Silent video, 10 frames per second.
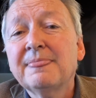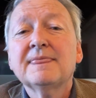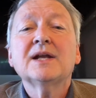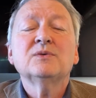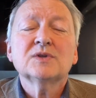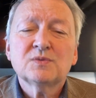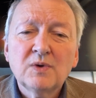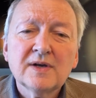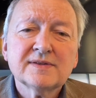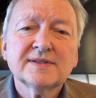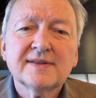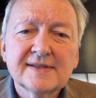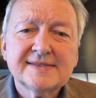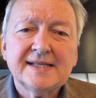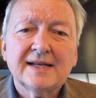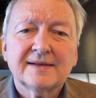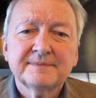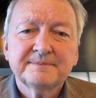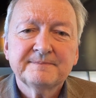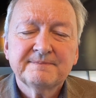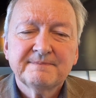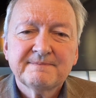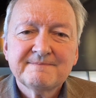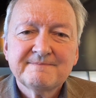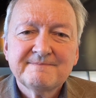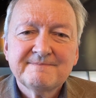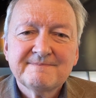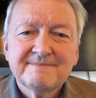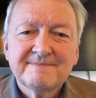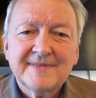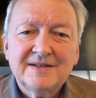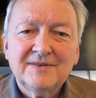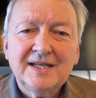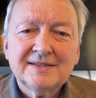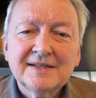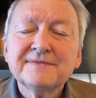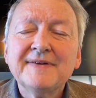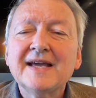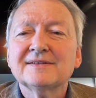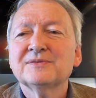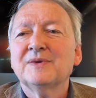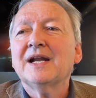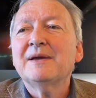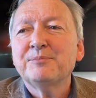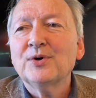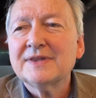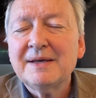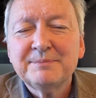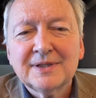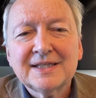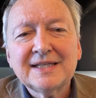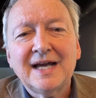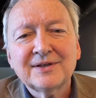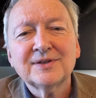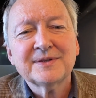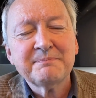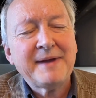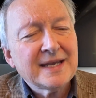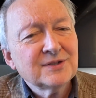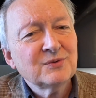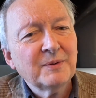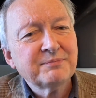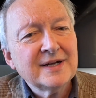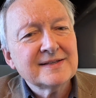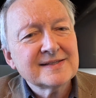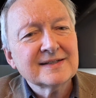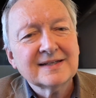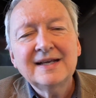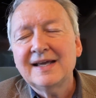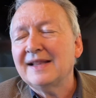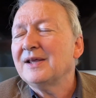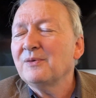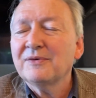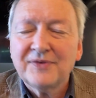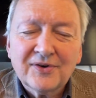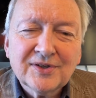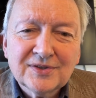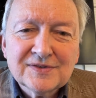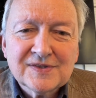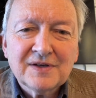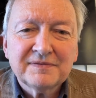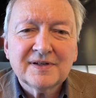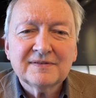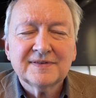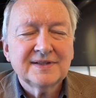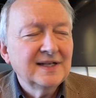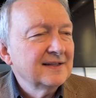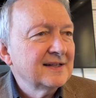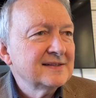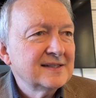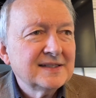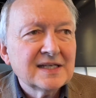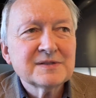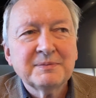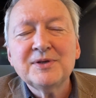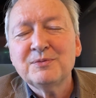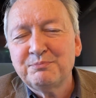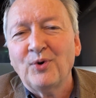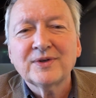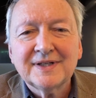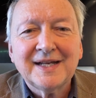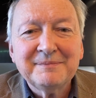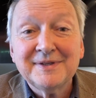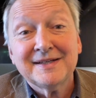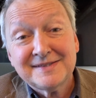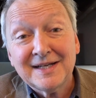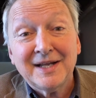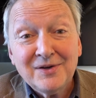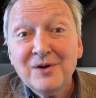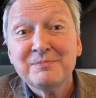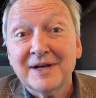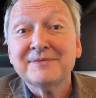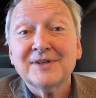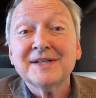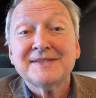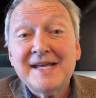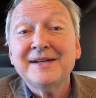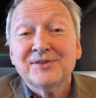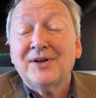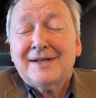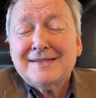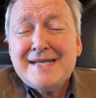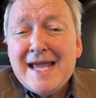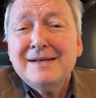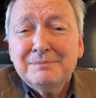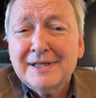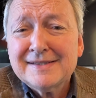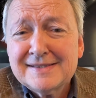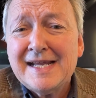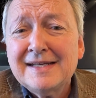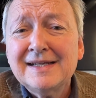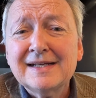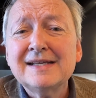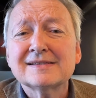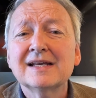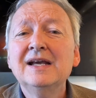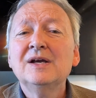than it was worth to the seller. Right? In fact, when I bought that building, I got the bank to appraise it, and they were very conservative, and they said, yes, but you bought it empty. I said, I know, but I've got a tenant on a 10 plus 10-year lease.